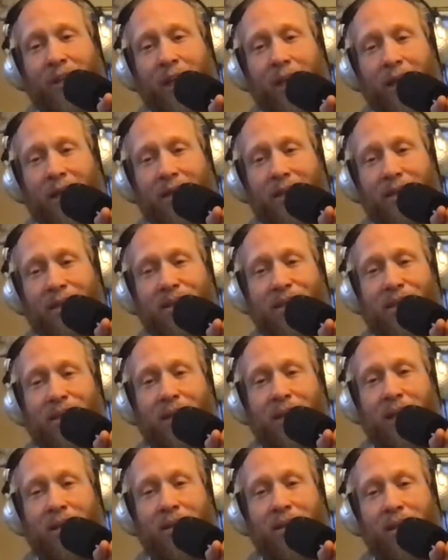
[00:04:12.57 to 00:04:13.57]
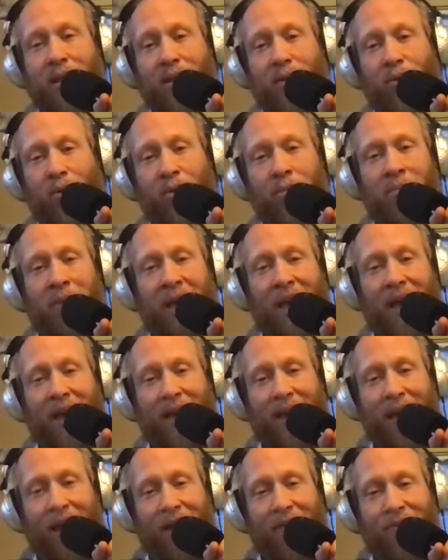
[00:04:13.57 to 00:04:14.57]
like a disgusting old
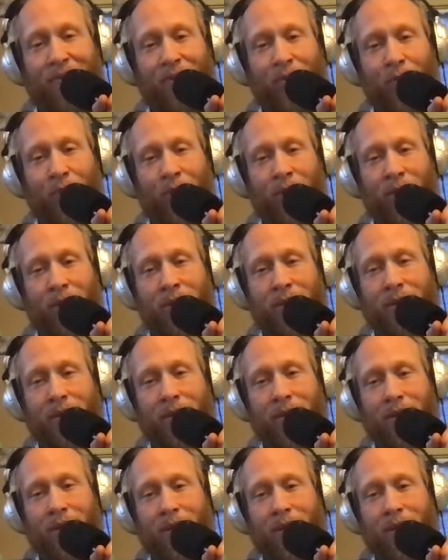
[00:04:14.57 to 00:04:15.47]
man afterwards.